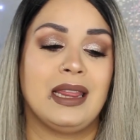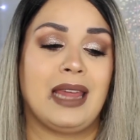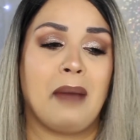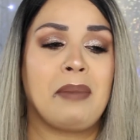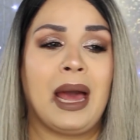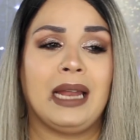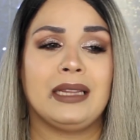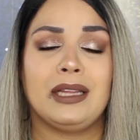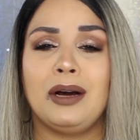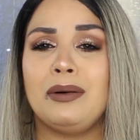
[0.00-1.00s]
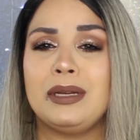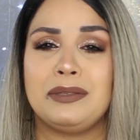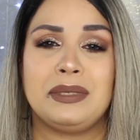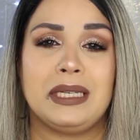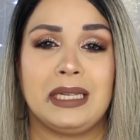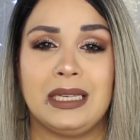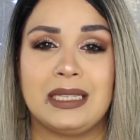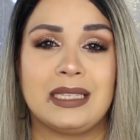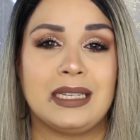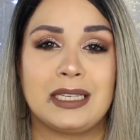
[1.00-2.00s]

That palette though is ridiculously